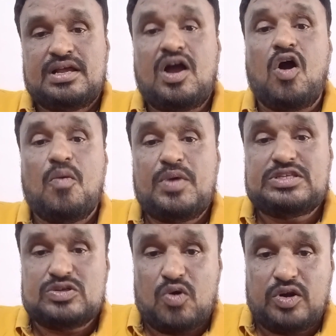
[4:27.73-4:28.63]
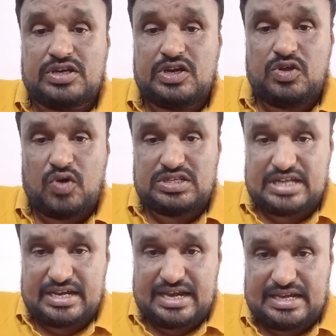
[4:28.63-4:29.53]
How much quantity you are
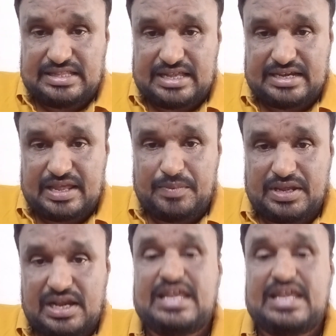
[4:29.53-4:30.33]
generating that chemical,